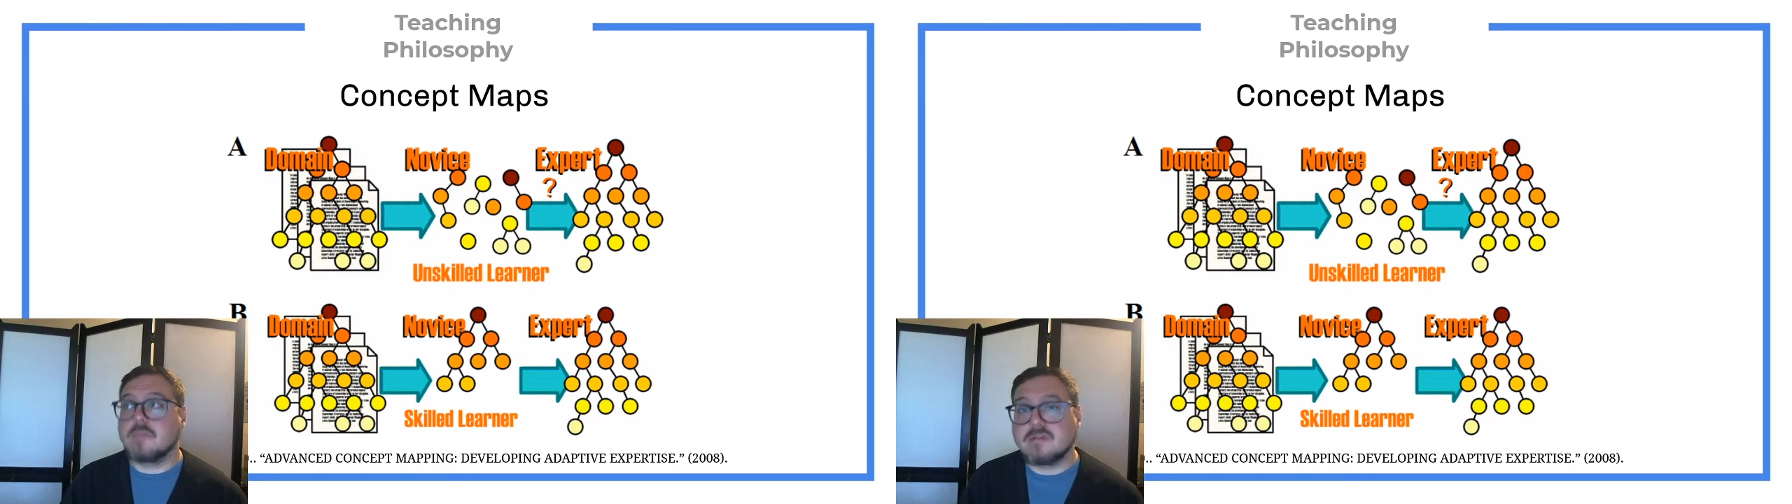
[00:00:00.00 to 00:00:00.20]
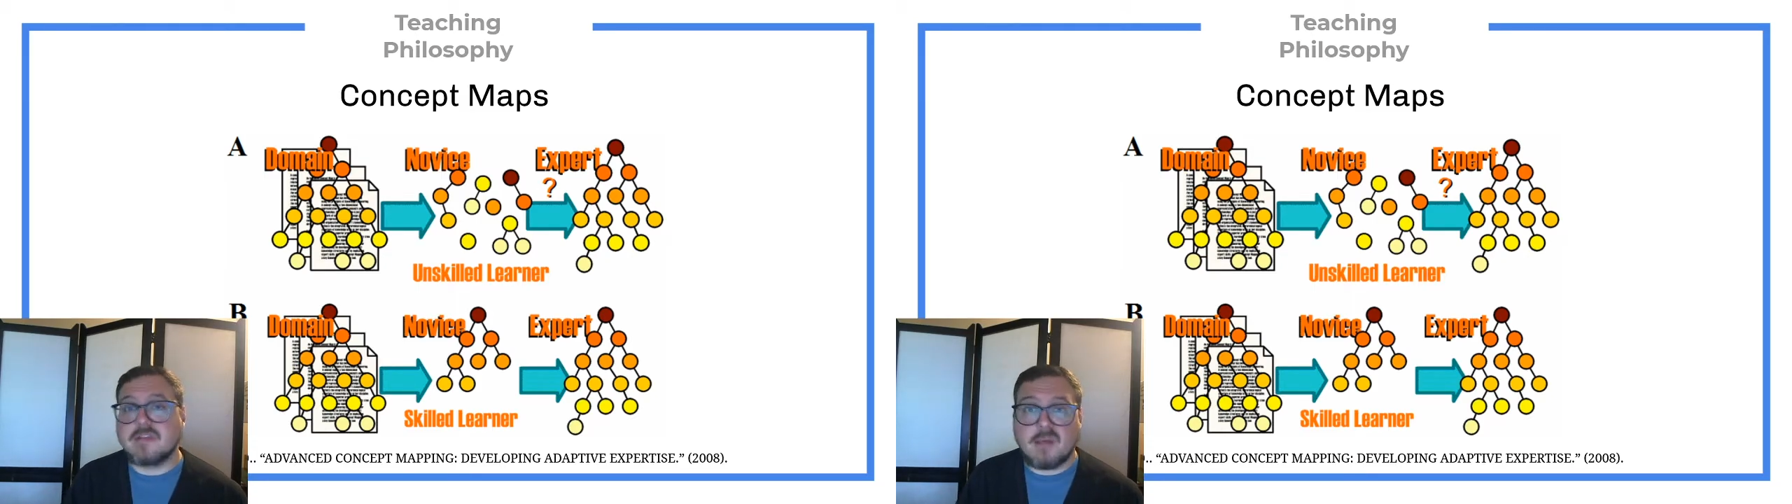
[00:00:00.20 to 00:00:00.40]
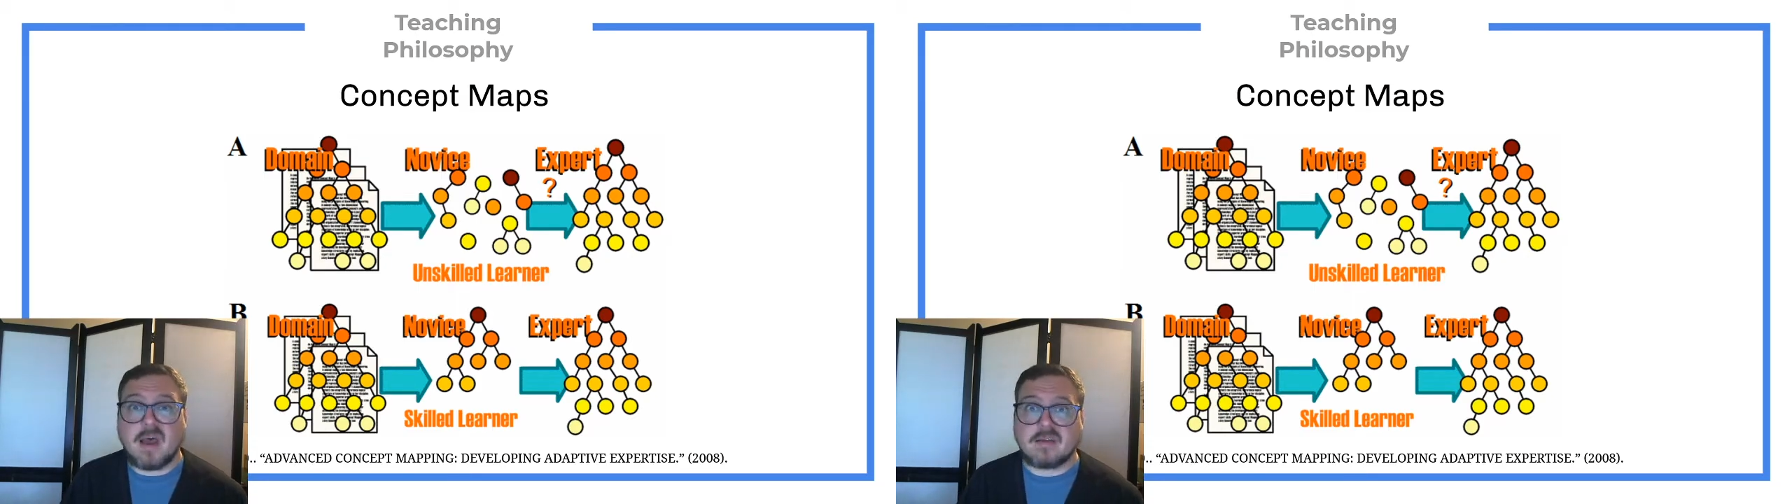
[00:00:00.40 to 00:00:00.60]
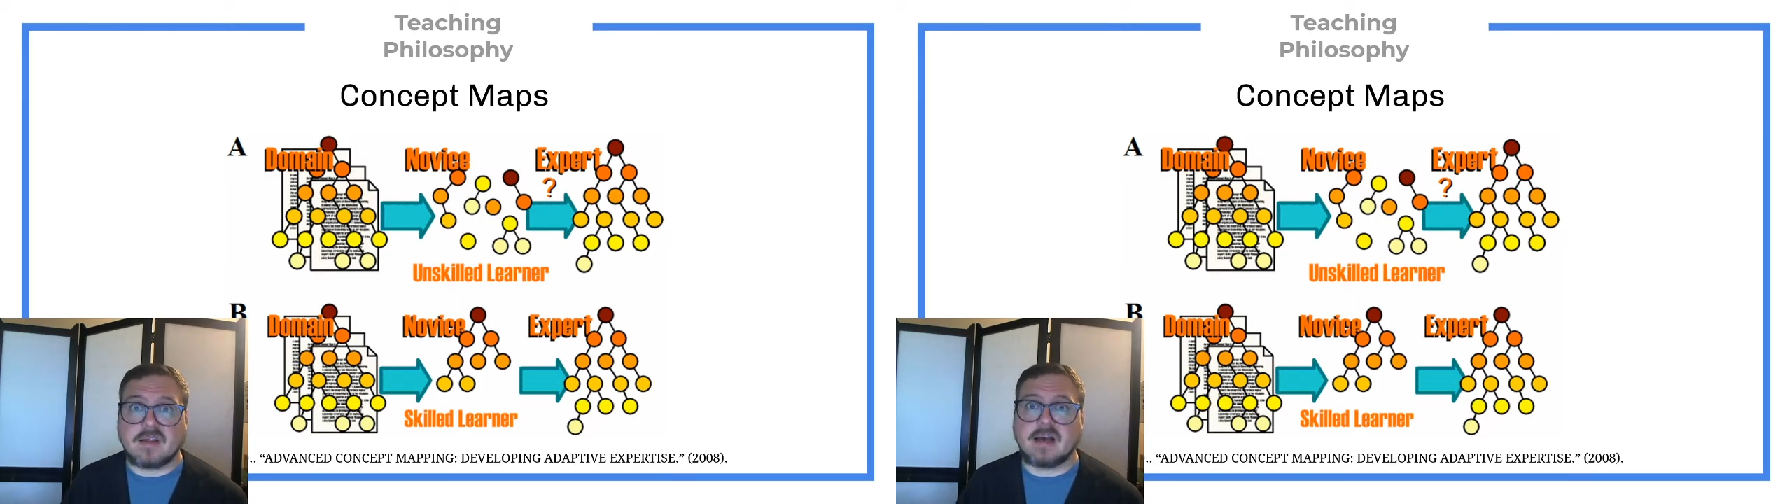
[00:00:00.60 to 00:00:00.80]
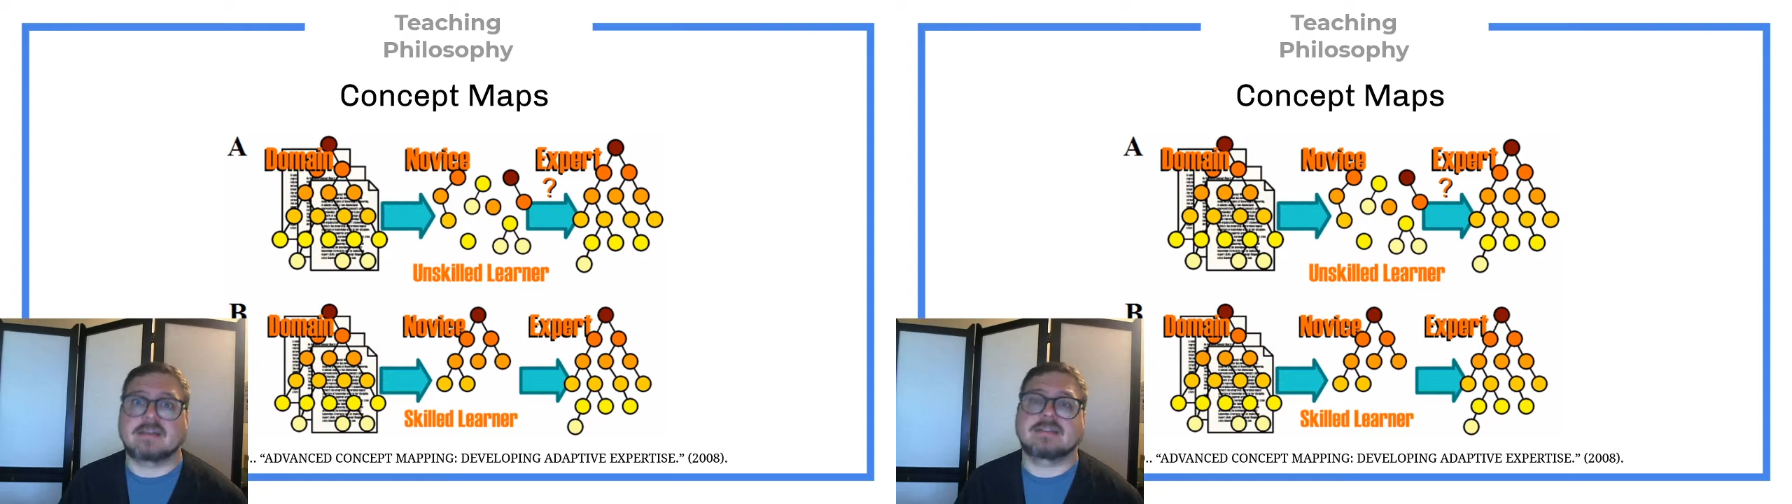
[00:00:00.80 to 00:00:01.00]
say, a math
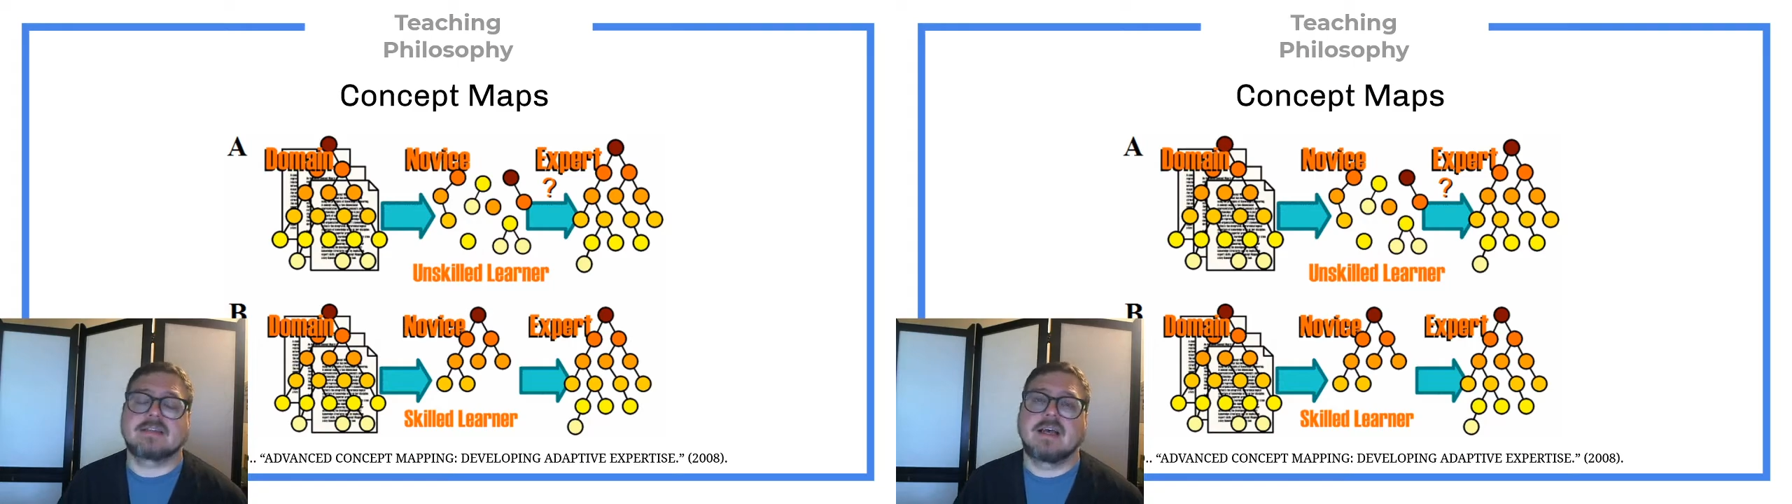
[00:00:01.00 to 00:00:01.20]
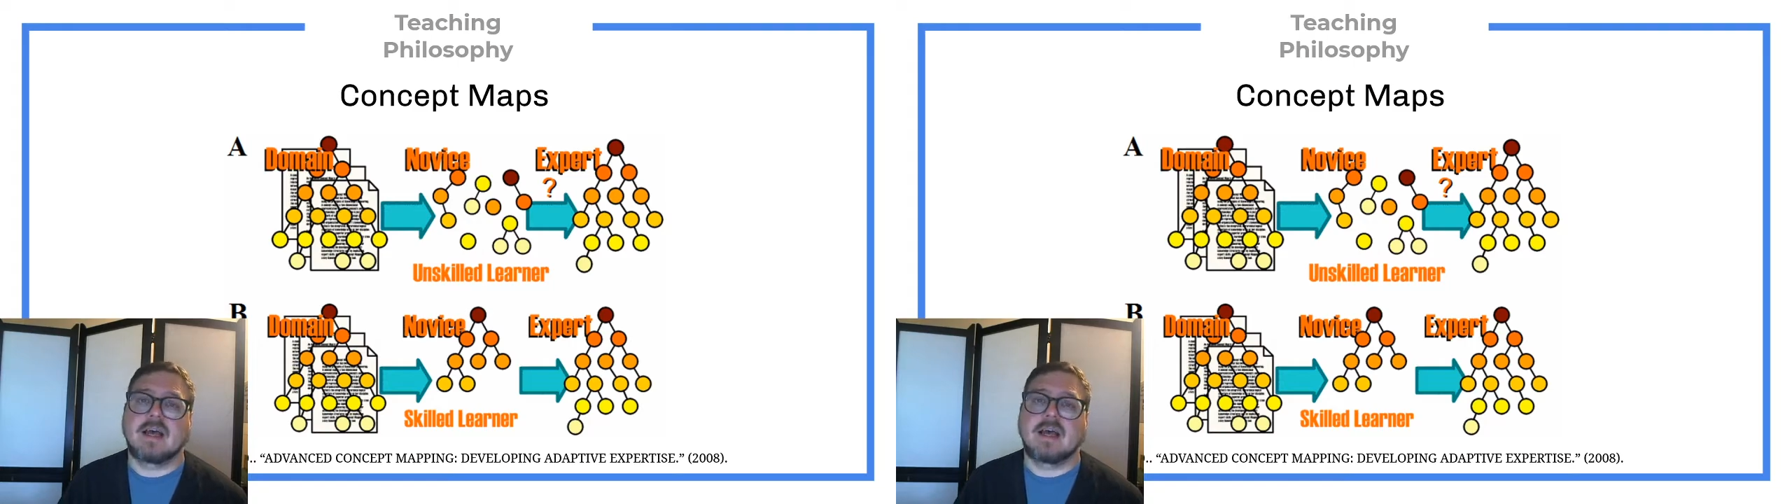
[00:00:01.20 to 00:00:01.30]
class,